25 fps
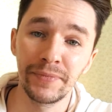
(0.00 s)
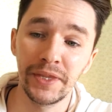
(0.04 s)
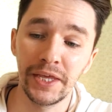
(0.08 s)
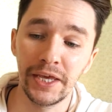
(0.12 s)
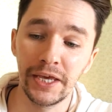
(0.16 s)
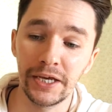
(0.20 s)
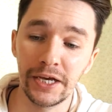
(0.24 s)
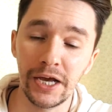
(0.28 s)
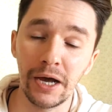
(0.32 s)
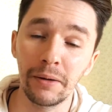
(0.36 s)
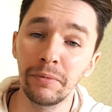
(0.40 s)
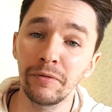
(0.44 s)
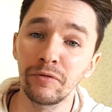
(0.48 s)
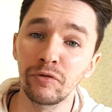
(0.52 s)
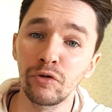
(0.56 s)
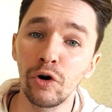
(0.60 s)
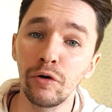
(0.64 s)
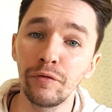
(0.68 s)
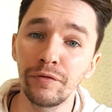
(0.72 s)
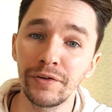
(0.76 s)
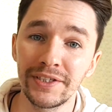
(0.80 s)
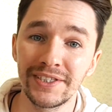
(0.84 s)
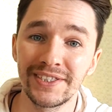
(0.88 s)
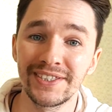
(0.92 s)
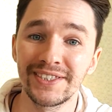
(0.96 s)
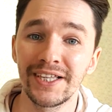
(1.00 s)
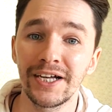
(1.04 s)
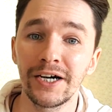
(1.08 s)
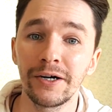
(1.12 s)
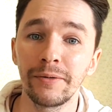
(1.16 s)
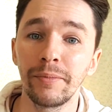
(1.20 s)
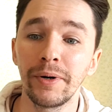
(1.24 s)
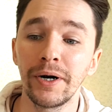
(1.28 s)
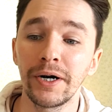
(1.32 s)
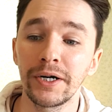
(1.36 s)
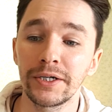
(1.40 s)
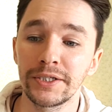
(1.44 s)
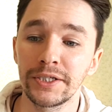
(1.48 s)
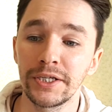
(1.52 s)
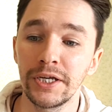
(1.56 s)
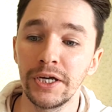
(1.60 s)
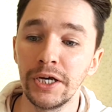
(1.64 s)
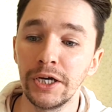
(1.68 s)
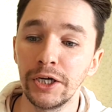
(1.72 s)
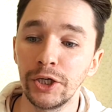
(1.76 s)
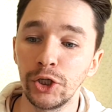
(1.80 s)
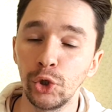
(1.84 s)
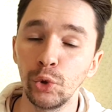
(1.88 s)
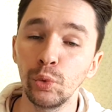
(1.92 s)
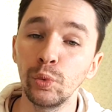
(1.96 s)
a cup of coffee in Starbucks,
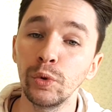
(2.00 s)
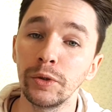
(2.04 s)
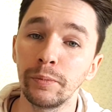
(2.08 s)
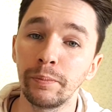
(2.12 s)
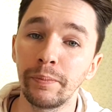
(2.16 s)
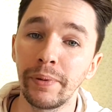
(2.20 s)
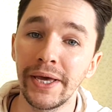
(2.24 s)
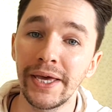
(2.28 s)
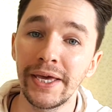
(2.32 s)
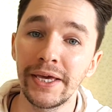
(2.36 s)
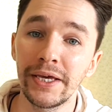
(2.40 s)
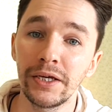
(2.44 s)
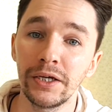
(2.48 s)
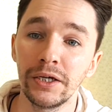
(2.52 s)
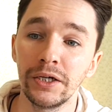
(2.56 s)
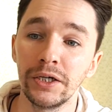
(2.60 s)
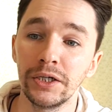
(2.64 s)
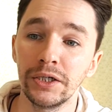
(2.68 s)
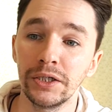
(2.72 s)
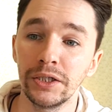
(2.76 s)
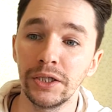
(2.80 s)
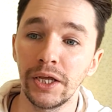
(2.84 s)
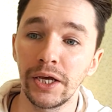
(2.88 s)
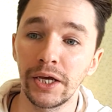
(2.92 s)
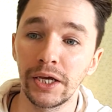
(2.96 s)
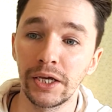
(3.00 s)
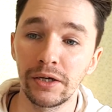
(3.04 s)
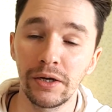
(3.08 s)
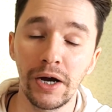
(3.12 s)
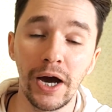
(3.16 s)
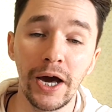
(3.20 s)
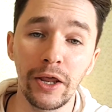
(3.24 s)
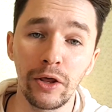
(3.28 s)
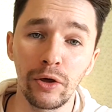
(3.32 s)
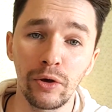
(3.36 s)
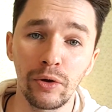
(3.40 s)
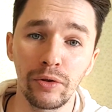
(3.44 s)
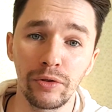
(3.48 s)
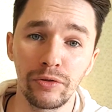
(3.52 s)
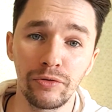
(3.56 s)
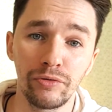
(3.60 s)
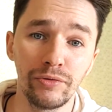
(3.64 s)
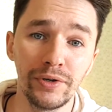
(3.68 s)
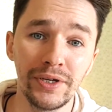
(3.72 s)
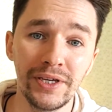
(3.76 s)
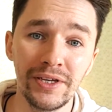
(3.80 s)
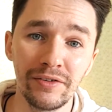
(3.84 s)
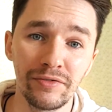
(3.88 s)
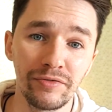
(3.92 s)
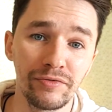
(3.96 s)
you will pay like, I don't know,
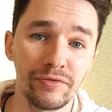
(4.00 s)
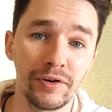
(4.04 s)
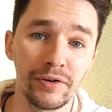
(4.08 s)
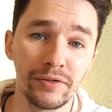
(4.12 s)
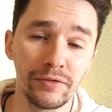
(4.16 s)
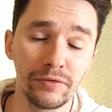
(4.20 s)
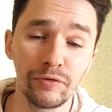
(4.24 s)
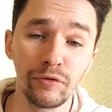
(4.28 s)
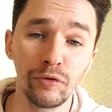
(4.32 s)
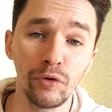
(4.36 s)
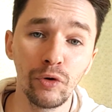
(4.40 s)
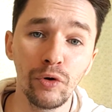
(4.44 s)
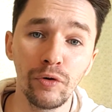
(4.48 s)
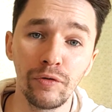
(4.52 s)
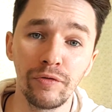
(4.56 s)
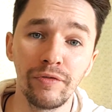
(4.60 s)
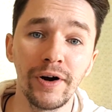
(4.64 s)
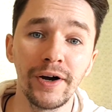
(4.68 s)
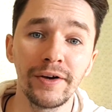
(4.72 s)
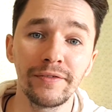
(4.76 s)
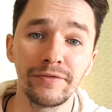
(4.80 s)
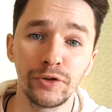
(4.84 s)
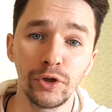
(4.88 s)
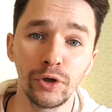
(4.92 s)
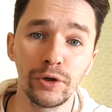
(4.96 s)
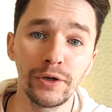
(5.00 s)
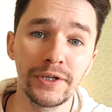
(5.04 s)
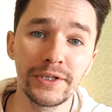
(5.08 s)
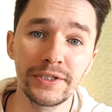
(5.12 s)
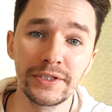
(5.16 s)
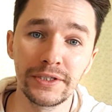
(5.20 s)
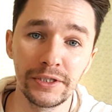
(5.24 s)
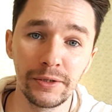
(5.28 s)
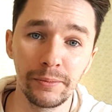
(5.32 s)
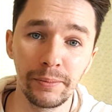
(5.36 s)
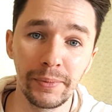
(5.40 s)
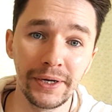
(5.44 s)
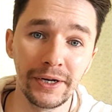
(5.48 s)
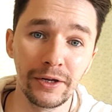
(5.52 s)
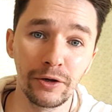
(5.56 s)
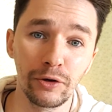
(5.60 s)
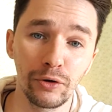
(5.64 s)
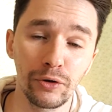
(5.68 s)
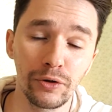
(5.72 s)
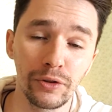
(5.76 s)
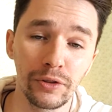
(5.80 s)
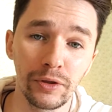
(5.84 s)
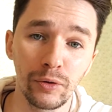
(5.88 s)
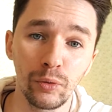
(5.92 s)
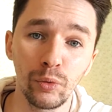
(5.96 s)
$3, $4, $5, depending
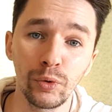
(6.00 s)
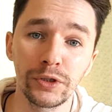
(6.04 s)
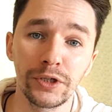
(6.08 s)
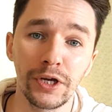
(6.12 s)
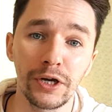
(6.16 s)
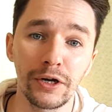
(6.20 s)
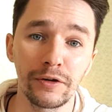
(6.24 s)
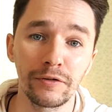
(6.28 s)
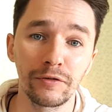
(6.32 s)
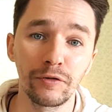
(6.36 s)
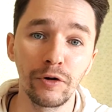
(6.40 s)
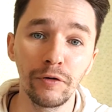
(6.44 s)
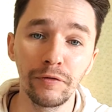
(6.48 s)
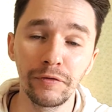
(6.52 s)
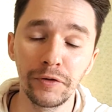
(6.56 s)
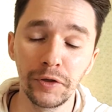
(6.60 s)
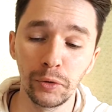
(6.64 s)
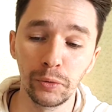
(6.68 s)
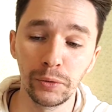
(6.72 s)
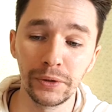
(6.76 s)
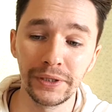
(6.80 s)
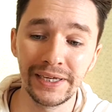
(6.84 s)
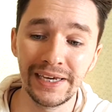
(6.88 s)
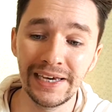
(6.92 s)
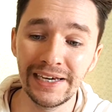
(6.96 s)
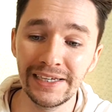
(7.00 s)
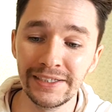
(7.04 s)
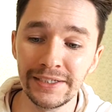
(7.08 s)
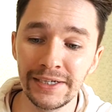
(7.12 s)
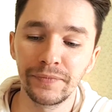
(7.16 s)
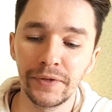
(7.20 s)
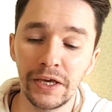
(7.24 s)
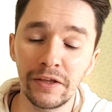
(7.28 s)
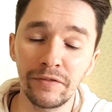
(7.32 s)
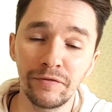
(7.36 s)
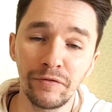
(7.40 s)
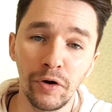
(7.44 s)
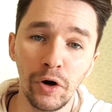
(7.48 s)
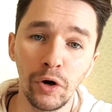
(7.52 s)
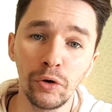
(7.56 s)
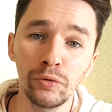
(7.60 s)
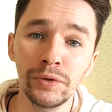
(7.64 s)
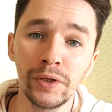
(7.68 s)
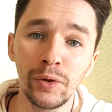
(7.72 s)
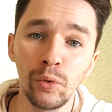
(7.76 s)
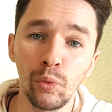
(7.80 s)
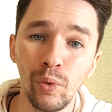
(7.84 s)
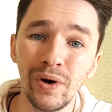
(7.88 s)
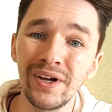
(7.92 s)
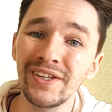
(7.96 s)
on what kind of coffee you will get. And for
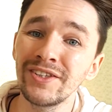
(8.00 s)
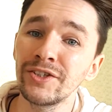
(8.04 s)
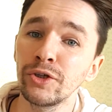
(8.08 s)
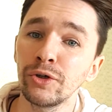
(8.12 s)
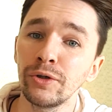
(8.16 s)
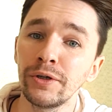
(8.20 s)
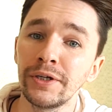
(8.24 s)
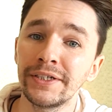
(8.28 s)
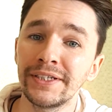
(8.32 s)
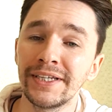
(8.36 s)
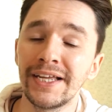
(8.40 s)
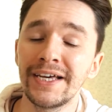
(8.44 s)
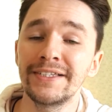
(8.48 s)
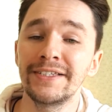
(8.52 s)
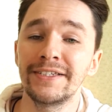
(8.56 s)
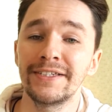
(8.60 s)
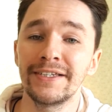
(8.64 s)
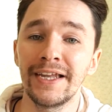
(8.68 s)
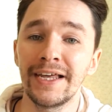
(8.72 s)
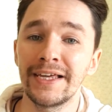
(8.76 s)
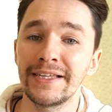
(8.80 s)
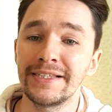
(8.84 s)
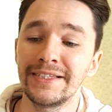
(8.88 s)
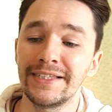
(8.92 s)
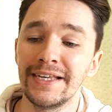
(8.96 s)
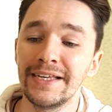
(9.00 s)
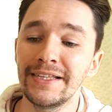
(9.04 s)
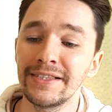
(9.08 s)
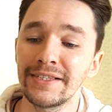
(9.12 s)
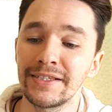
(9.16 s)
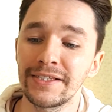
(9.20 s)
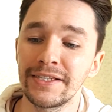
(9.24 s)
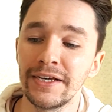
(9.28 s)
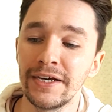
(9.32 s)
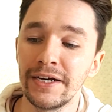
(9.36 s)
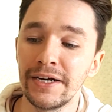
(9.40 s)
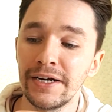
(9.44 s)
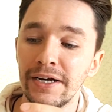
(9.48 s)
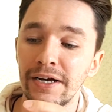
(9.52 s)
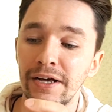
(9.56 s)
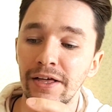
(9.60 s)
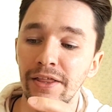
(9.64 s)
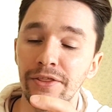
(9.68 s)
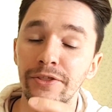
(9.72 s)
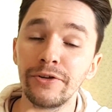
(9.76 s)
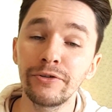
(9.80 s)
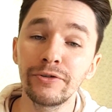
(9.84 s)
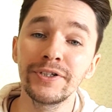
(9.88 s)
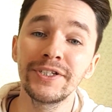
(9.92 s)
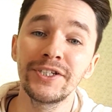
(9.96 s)
only $1.99,
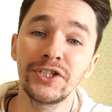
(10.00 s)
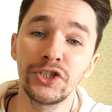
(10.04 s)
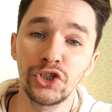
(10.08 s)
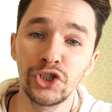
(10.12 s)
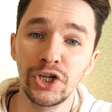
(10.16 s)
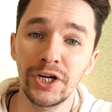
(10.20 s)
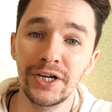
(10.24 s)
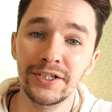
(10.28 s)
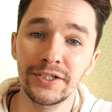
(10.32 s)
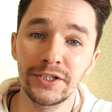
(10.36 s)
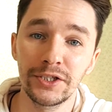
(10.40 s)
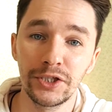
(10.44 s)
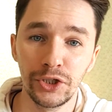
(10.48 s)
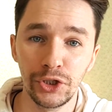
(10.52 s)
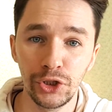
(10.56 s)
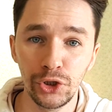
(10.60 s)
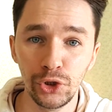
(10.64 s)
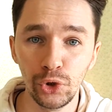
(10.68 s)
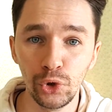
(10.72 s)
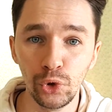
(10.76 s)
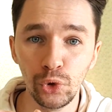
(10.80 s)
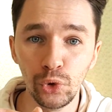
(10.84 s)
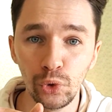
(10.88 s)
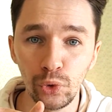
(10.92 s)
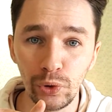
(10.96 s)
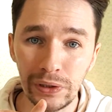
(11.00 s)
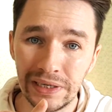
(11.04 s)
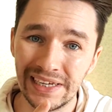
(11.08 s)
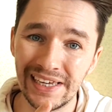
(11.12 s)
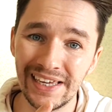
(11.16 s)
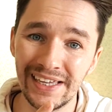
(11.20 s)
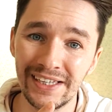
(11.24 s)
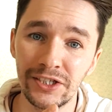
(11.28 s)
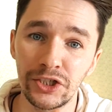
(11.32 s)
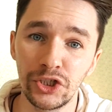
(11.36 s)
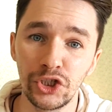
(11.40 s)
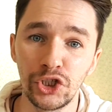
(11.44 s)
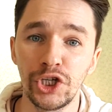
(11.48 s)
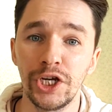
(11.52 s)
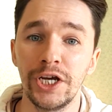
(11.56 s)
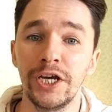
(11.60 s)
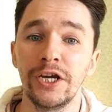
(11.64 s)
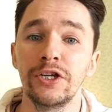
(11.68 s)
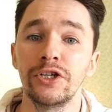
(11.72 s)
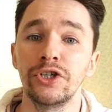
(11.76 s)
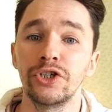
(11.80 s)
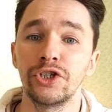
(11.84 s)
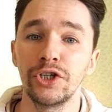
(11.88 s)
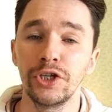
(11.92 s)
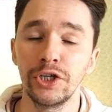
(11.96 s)
there is a chance you can
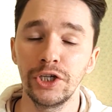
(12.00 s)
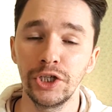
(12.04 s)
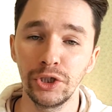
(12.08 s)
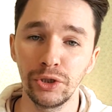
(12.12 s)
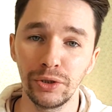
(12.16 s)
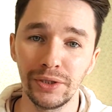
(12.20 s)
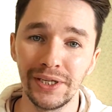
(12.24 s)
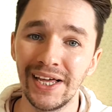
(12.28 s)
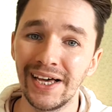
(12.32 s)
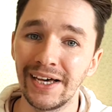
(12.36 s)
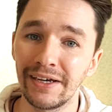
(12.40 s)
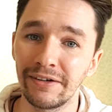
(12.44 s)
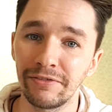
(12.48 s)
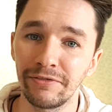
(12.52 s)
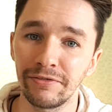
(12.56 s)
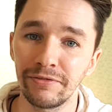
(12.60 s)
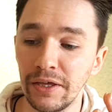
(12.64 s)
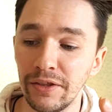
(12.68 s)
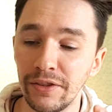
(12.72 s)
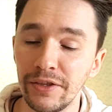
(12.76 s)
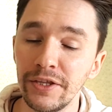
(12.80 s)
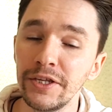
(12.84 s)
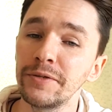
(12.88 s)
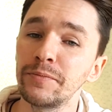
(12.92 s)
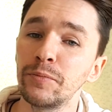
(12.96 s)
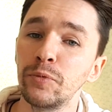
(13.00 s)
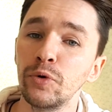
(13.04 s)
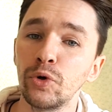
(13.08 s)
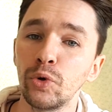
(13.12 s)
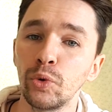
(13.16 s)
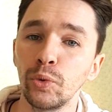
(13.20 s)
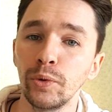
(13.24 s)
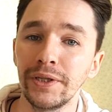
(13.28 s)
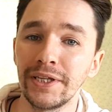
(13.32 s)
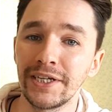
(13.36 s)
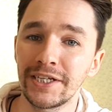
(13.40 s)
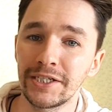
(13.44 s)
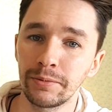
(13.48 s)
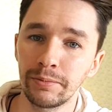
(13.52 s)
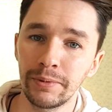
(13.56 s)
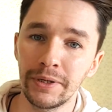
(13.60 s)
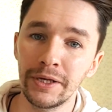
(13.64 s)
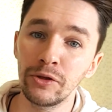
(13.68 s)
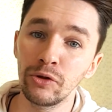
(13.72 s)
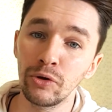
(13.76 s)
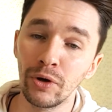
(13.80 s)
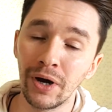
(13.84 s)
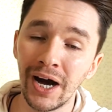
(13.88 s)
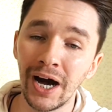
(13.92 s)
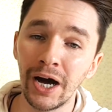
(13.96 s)
change your life. This book will explain
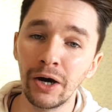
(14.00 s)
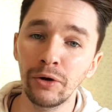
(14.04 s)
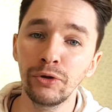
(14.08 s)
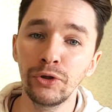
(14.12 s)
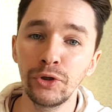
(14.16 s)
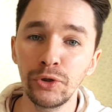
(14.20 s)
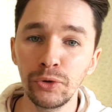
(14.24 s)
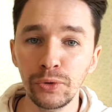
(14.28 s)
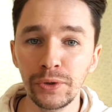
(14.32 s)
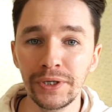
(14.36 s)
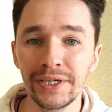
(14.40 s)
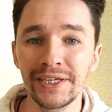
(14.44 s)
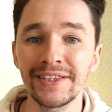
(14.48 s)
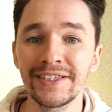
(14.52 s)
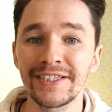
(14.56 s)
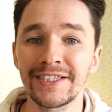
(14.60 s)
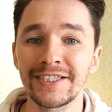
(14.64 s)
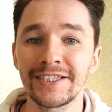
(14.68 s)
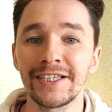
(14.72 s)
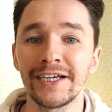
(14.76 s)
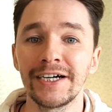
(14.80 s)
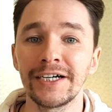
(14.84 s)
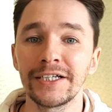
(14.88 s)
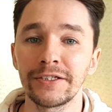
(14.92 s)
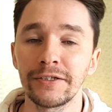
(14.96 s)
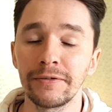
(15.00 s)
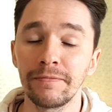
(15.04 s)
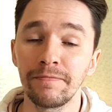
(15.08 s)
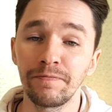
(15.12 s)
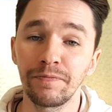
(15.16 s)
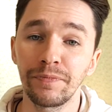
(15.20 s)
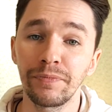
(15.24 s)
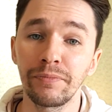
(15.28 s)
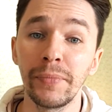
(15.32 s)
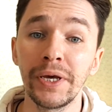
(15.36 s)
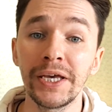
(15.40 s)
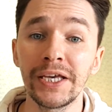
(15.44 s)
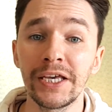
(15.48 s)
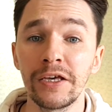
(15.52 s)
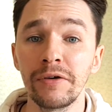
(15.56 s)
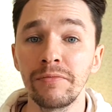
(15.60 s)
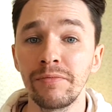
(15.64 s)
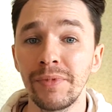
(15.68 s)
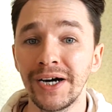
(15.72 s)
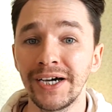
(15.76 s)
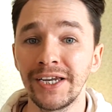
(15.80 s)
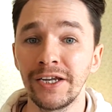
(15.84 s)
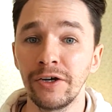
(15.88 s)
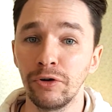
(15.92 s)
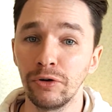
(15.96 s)
you how you can start making
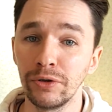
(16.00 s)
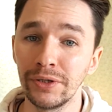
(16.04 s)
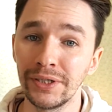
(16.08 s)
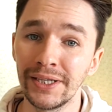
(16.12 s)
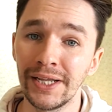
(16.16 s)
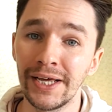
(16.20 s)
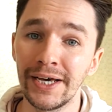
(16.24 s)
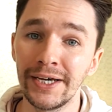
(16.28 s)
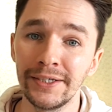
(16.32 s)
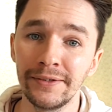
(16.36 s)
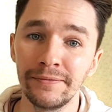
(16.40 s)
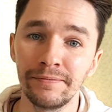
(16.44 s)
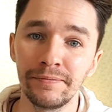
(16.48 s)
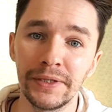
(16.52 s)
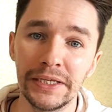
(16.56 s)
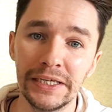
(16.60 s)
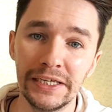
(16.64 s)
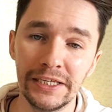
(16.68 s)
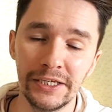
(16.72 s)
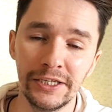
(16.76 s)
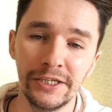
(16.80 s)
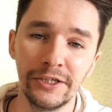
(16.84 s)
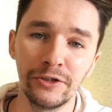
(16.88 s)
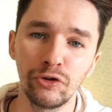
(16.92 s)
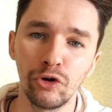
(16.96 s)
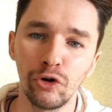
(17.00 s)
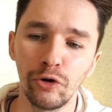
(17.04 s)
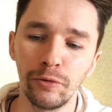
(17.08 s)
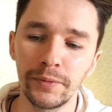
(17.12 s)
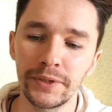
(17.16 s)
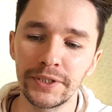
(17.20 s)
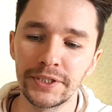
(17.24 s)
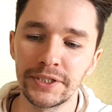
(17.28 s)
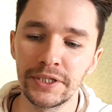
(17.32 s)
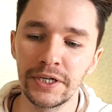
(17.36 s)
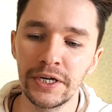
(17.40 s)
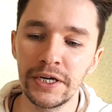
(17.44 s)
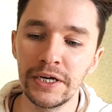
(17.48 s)
money online in e-commerce,